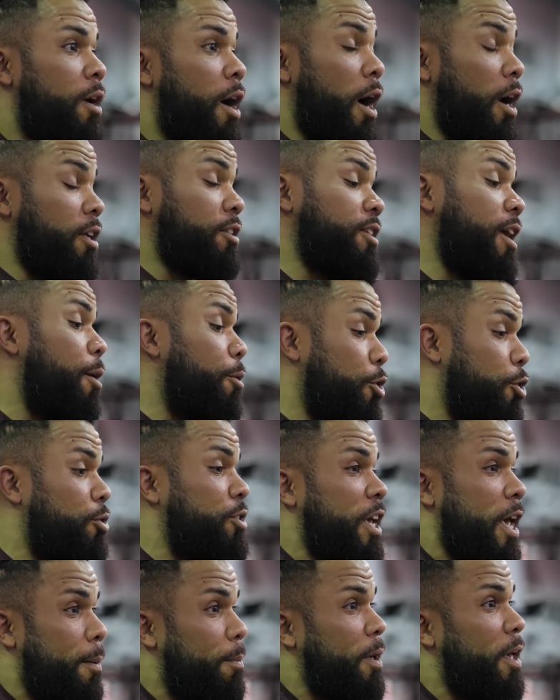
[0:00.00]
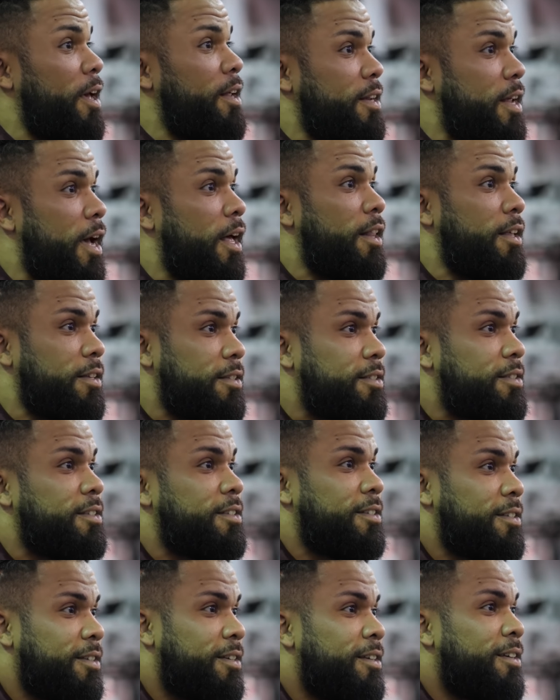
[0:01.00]
Honestly, I would do Tampa and Dallas.
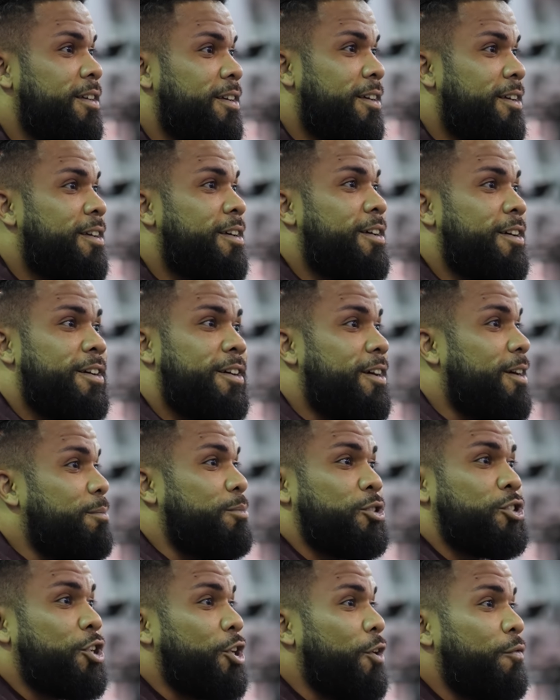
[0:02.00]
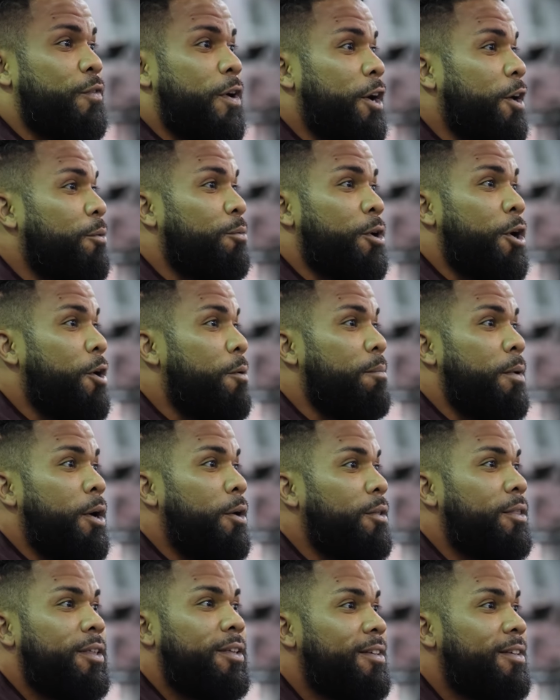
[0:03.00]
Yeah. Yeah. I'm just gonna fucking well. run them both.